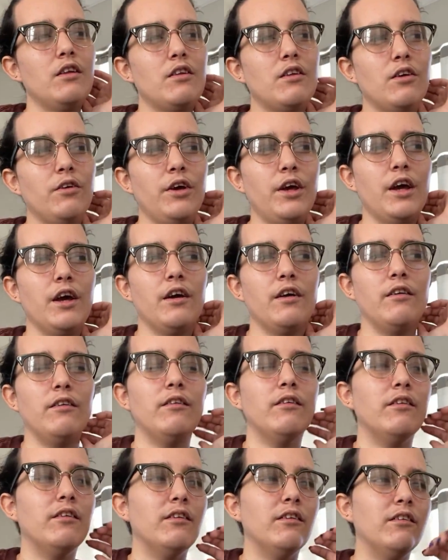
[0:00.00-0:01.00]
So yeah,
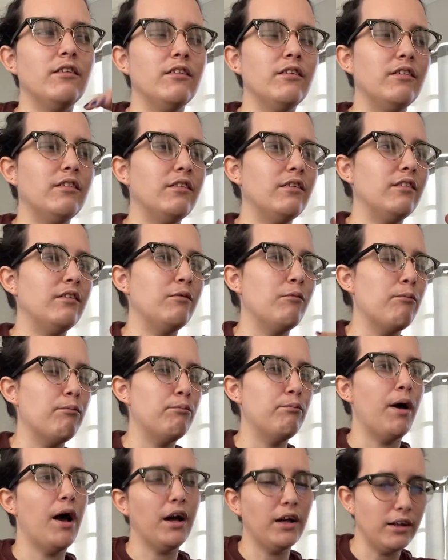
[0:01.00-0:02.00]

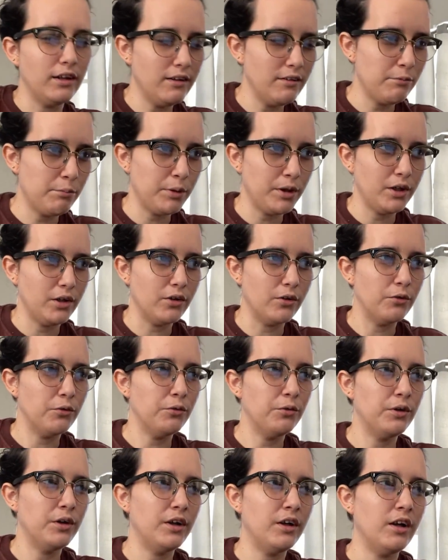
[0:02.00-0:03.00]
backlist
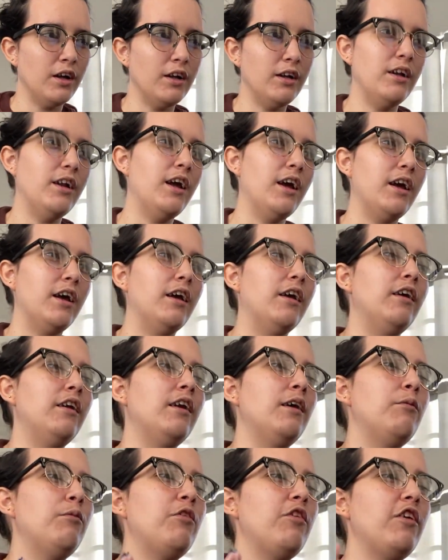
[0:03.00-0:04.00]
bingo. And then
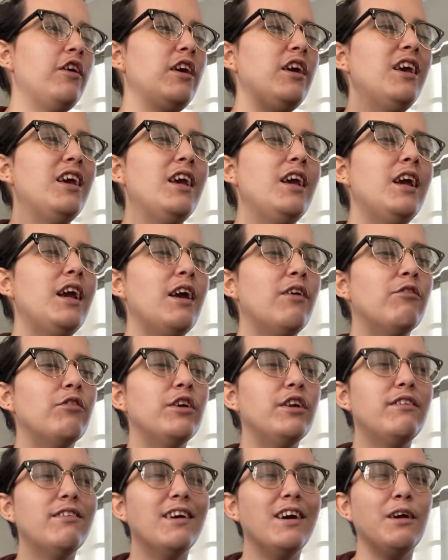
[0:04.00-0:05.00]
I'm thinking
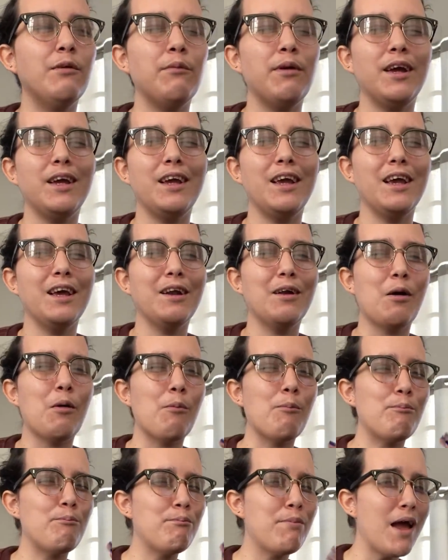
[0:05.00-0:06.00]
every time I get a
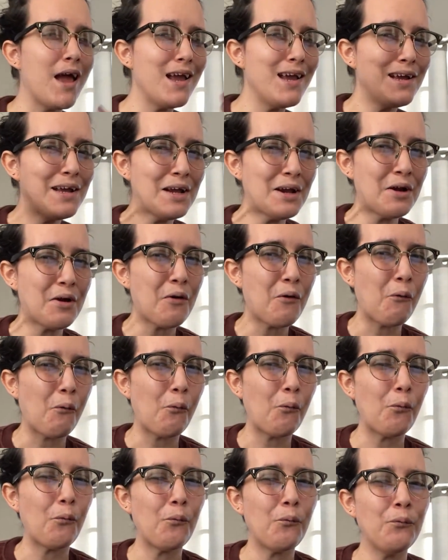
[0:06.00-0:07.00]

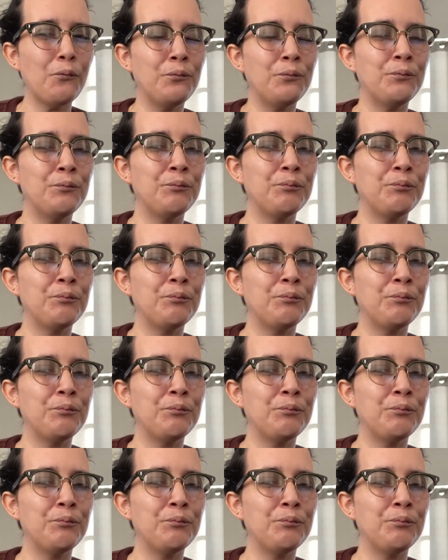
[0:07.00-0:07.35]
bingo,